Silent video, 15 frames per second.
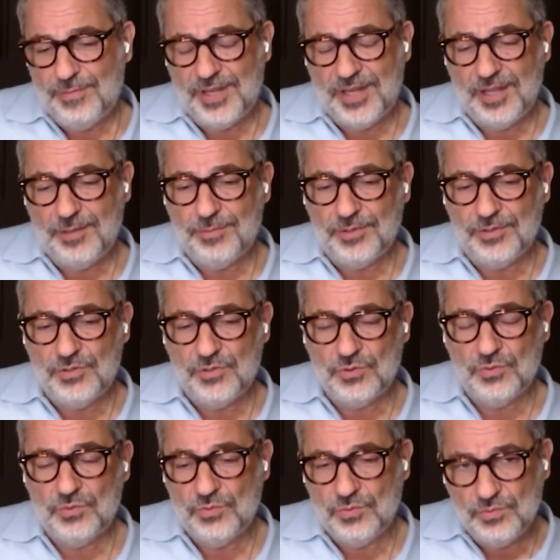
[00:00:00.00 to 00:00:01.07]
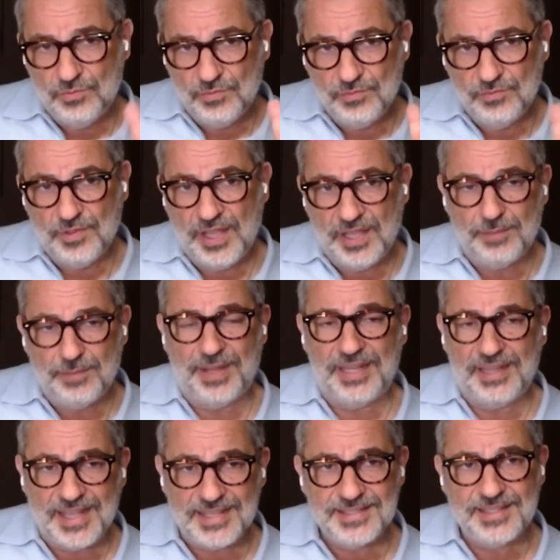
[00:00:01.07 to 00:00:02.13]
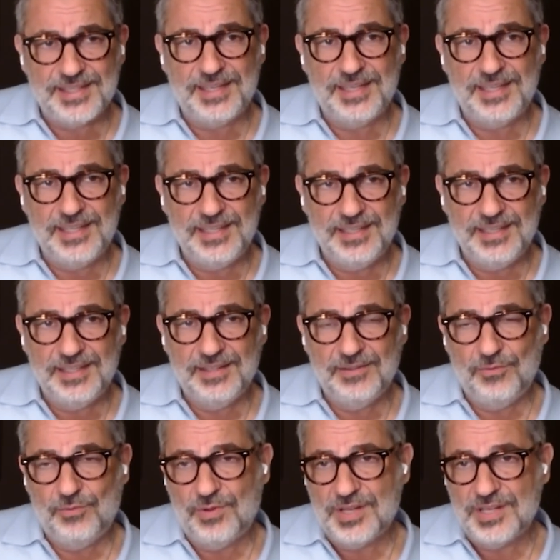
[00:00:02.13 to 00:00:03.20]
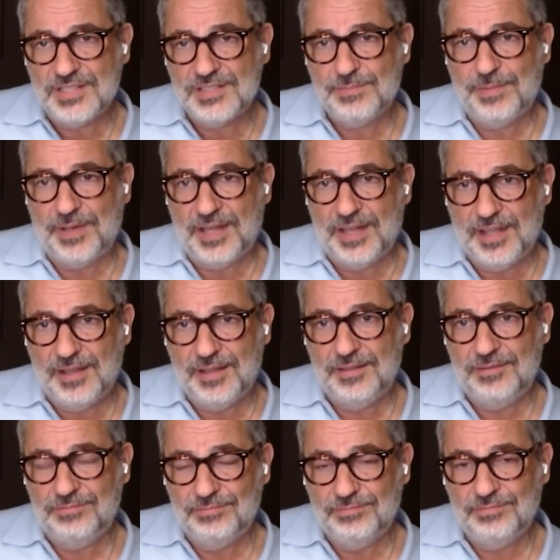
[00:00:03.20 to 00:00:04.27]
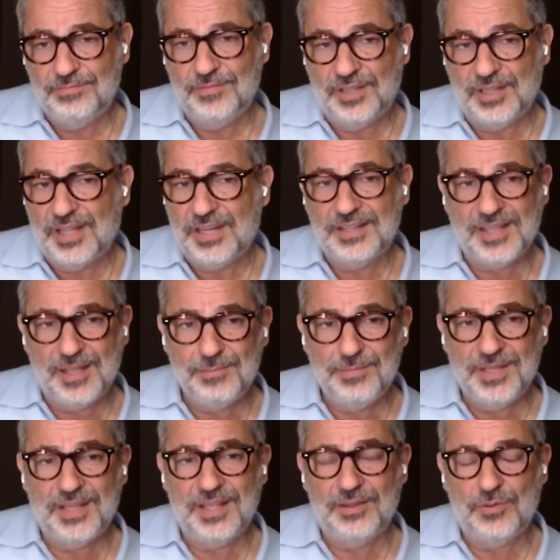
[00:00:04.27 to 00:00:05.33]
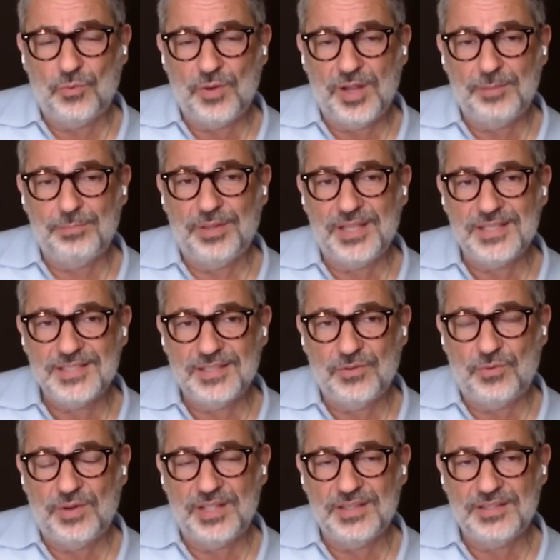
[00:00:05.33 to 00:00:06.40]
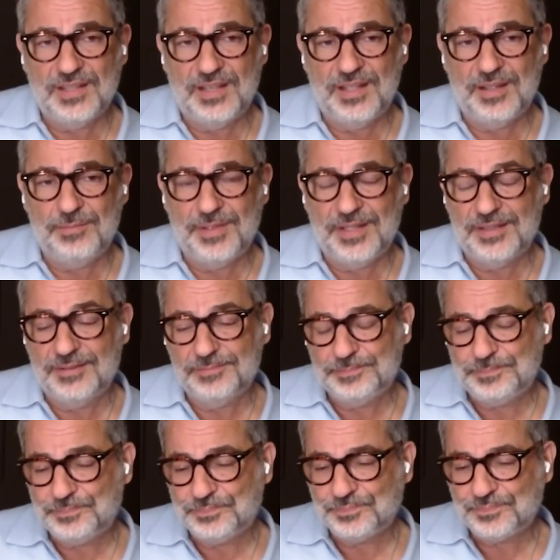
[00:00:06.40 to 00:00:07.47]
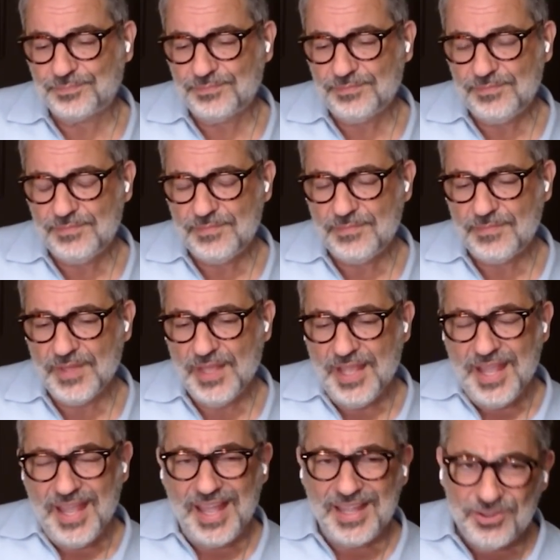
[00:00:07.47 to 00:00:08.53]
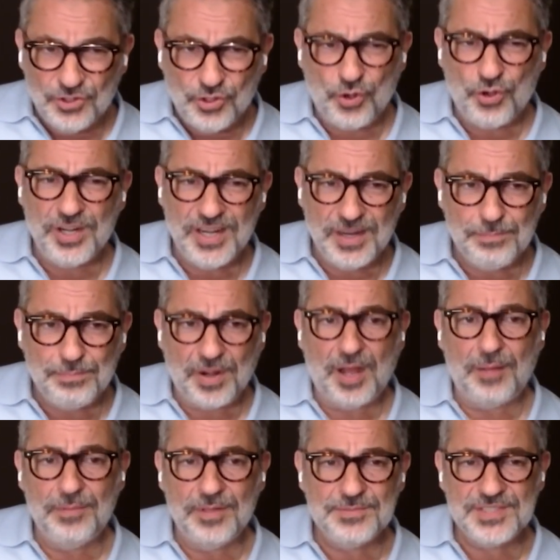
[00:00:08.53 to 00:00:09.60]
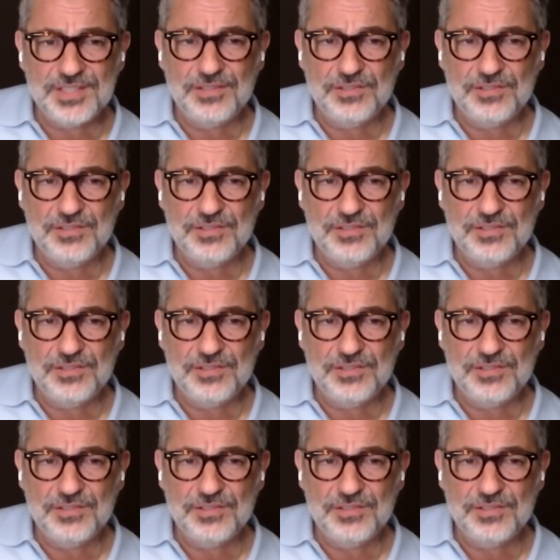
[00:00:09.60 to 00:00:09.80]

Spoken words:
been able to hit my destiny was by a lot of time being at the right place at the right time and turning problems